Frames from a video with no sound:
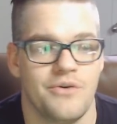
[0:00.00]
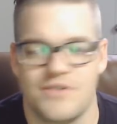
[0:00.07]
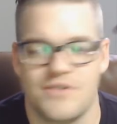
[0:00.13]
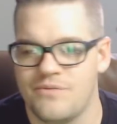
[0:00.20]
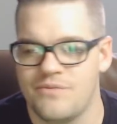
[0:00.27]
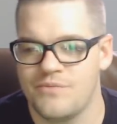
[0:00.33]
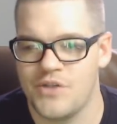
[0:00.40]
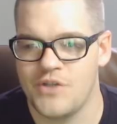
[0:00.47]

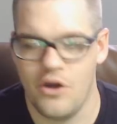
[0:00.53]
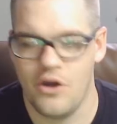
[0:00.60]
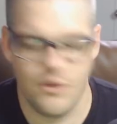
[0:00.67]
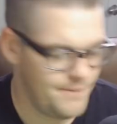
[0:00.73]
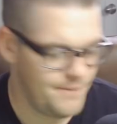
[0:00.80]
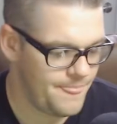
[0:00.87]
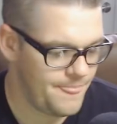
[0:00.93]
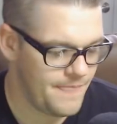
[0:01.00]

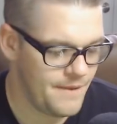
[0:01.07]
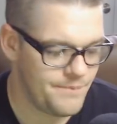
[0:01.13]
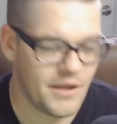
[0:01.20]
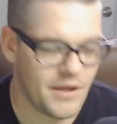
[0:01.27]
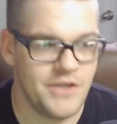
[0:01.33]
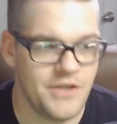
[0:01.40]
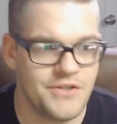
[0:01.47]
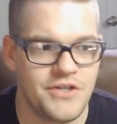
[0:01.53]
So
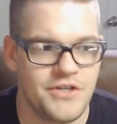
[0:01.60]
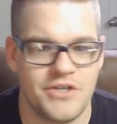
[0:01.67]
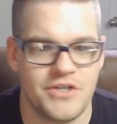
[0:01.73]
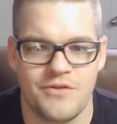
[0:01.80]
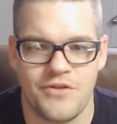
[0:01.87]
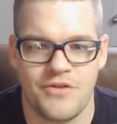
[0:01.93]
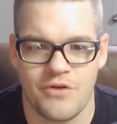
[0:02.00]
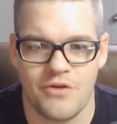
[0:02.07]
I used to
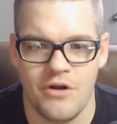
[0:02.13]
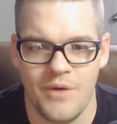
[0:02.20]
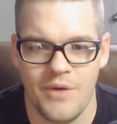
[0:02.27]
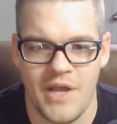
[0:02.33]
just throw